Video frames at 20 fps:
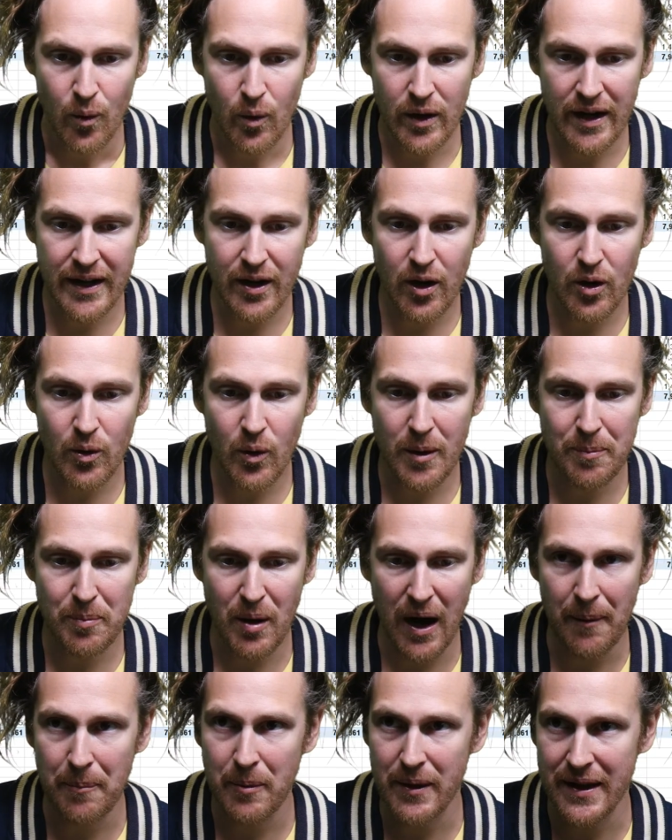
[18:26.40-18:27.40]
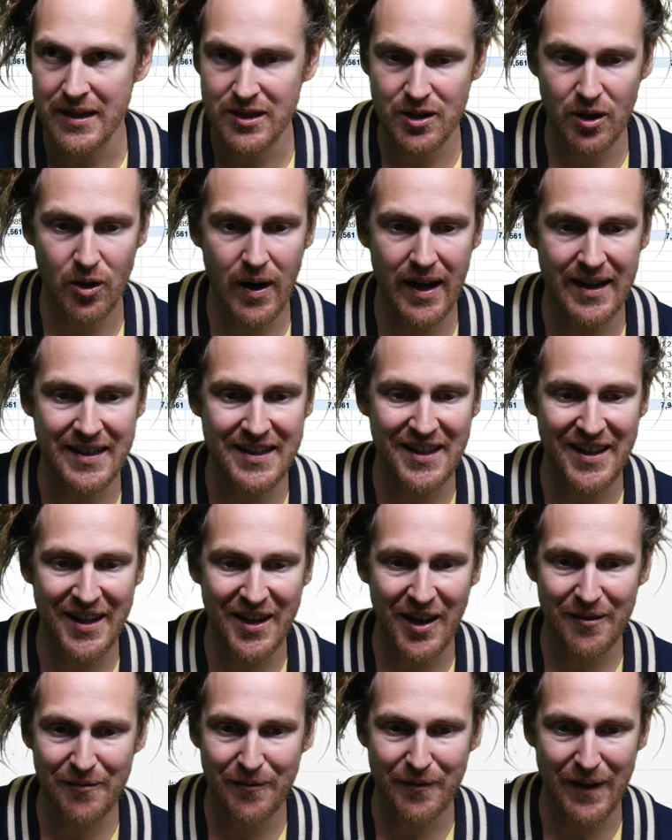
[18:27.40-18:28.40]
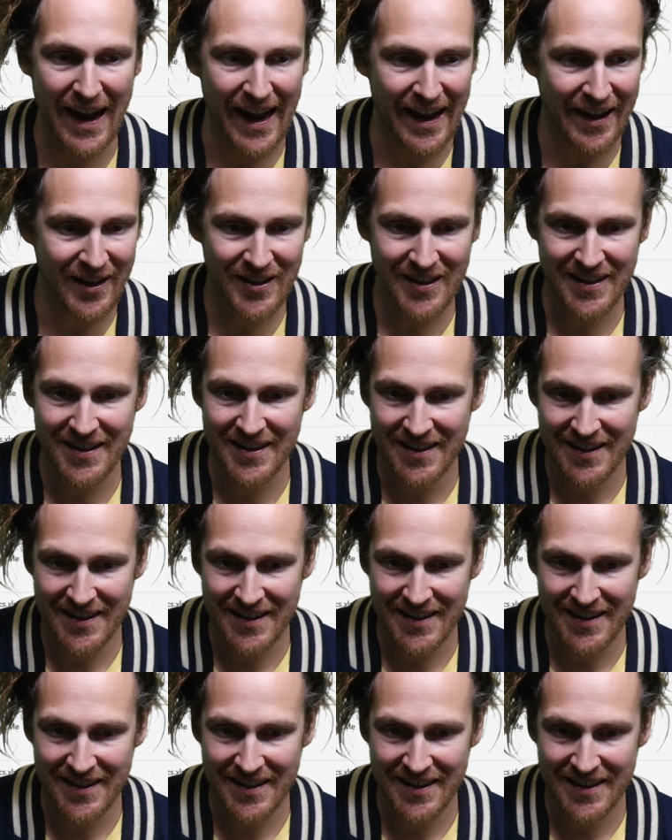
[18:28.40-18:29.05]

We're gonna go to our properties, so go ahead and click on File.